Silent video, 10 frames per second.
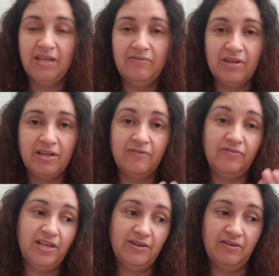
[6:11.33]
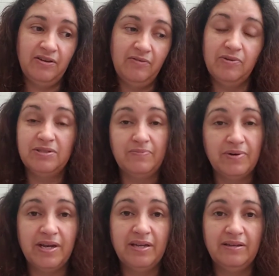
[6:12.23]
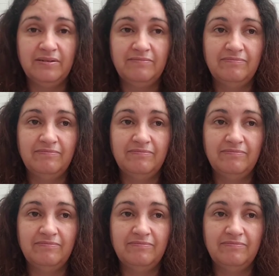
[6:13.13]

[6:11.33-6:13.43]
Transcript: even if it was a prank,